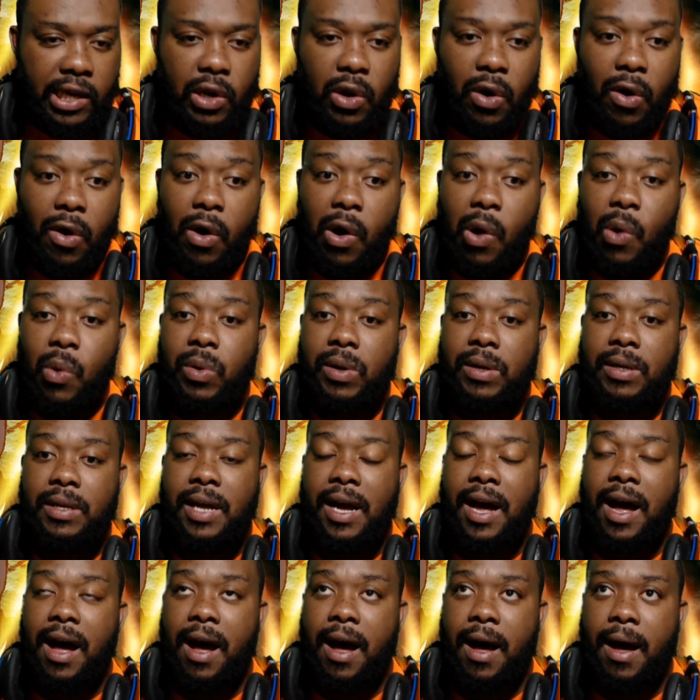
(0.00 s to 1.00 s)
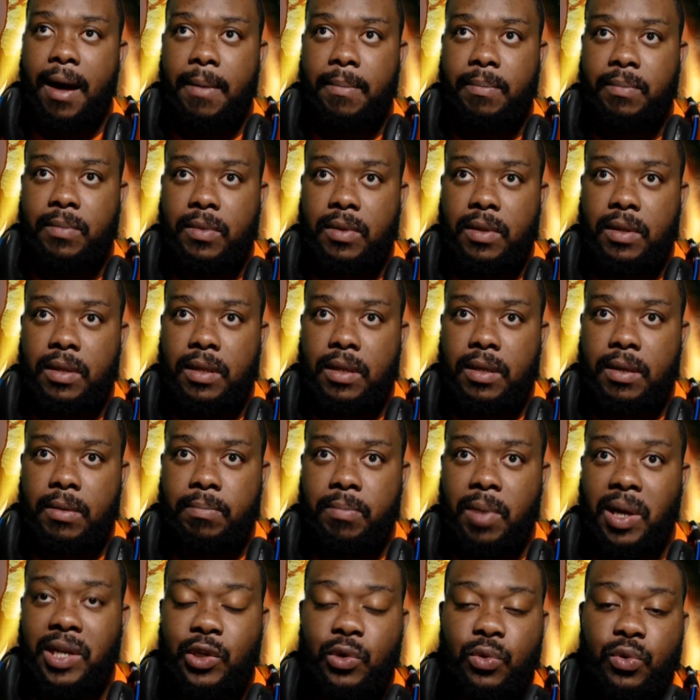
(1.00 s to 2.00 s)
know, or,
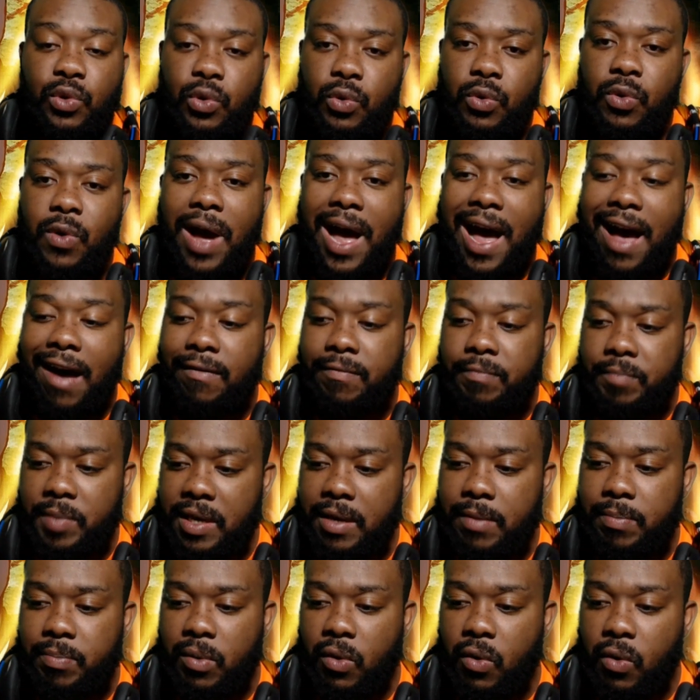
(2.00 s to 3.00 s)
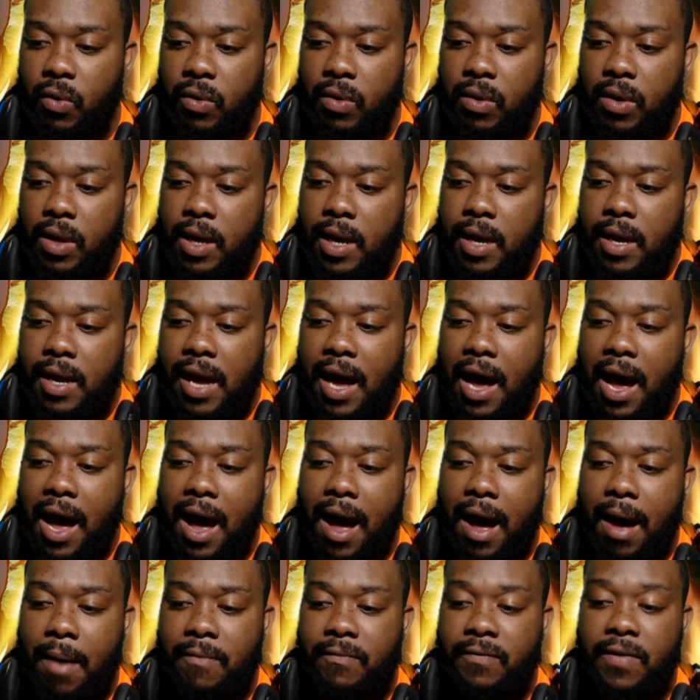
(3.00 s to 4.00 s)
but you do have people,
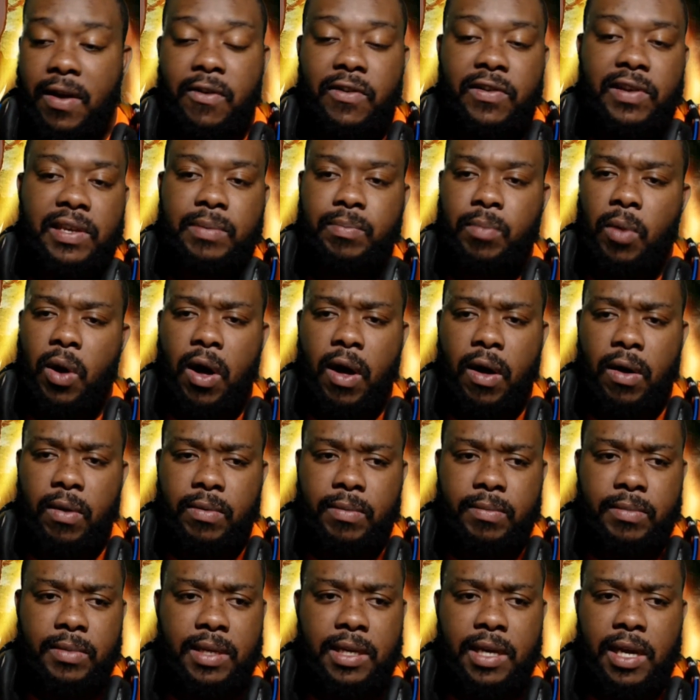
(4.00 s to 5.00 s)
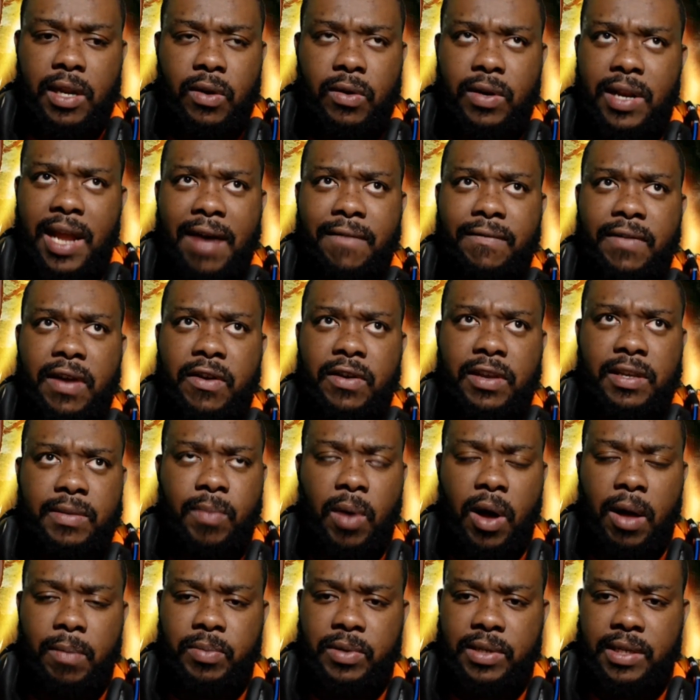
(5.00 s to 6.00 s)
very small, you know, not very
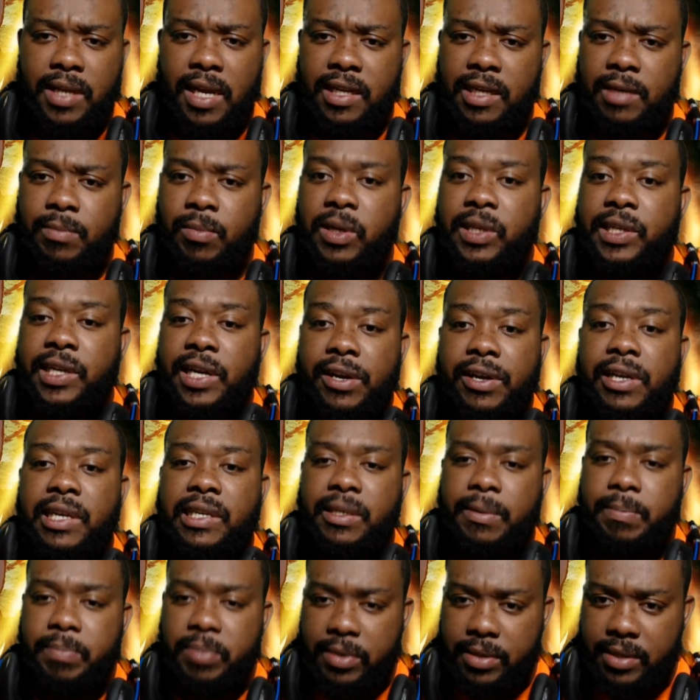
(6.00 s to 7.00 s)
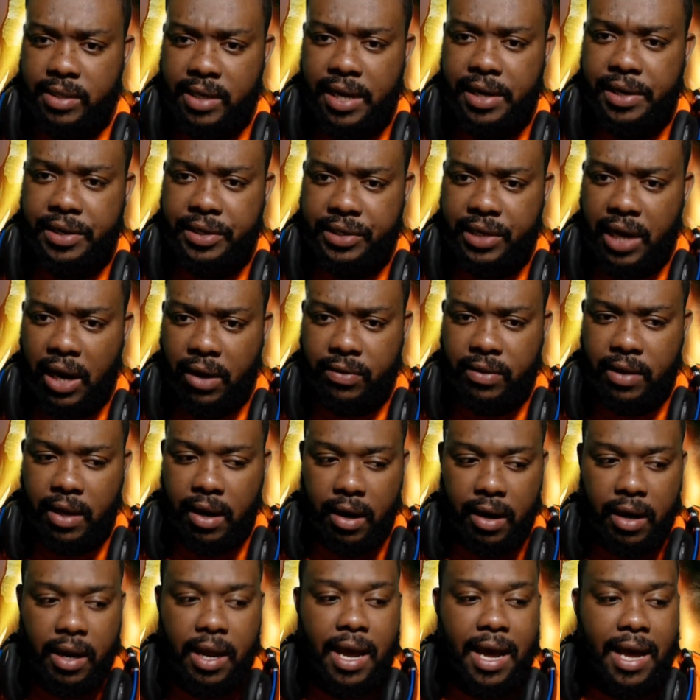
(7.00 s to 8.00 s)
small percentage, but there is a percentage out
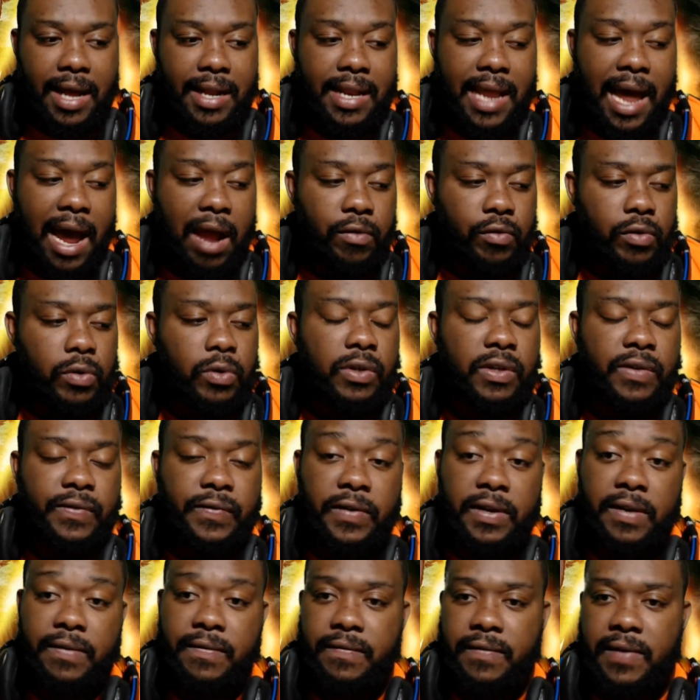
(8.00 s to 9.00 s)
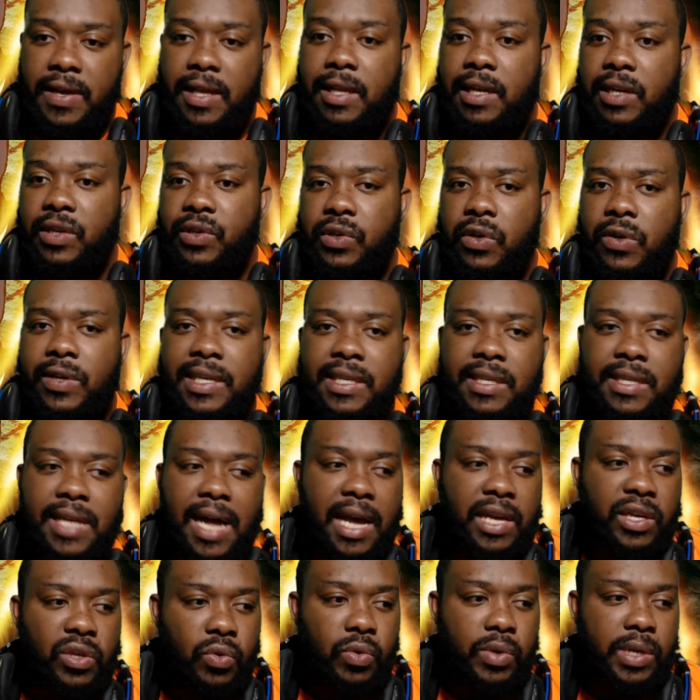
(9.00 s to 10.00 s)
there that roots for the villain. So he's
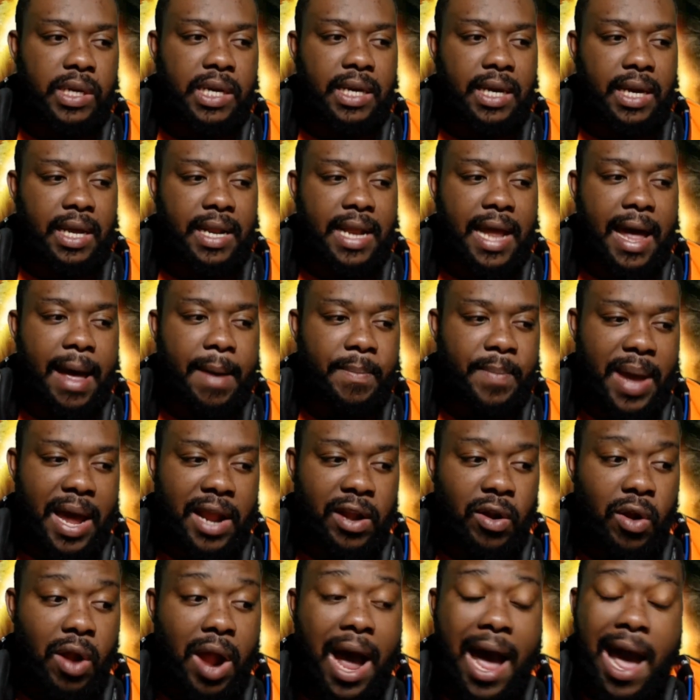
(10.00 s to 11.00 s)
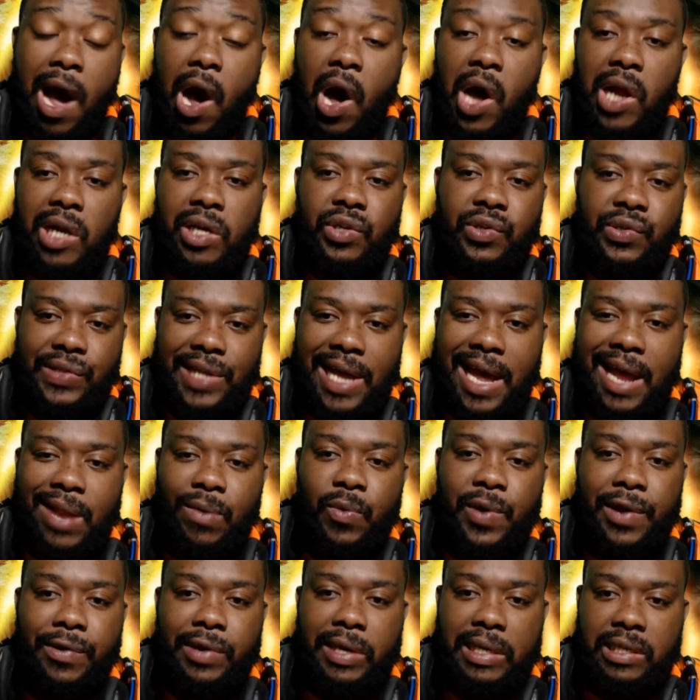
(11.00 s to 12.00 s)
not unique in that manner. I
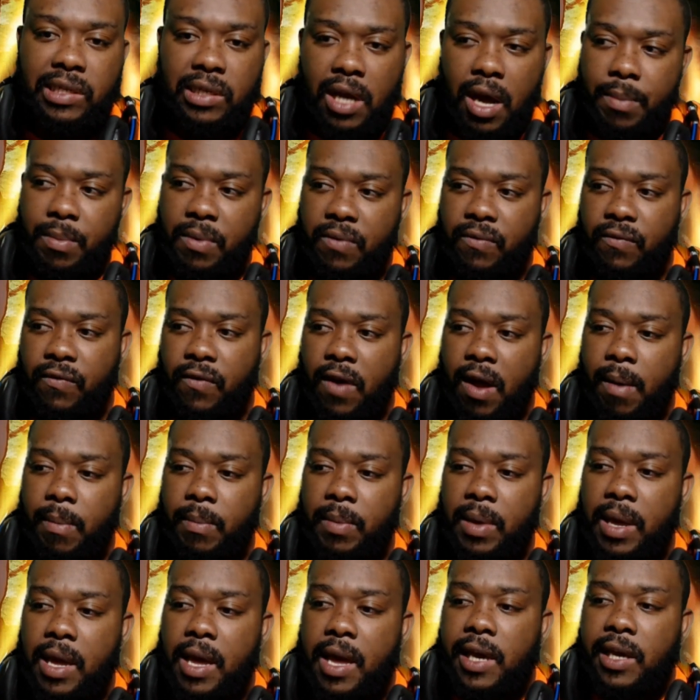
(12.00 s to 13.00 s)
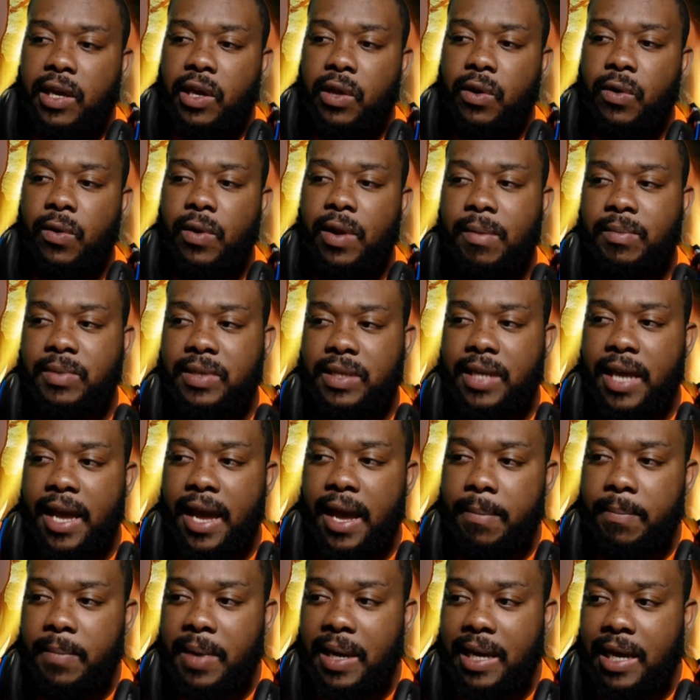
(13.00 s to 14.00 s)
understand where he's coming from. You know what I'm
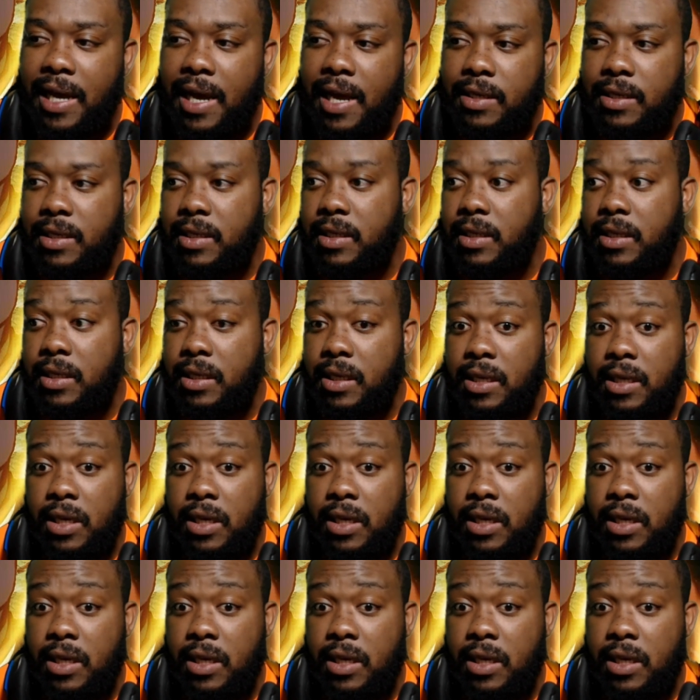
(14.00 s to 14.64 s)
saying? Because he's,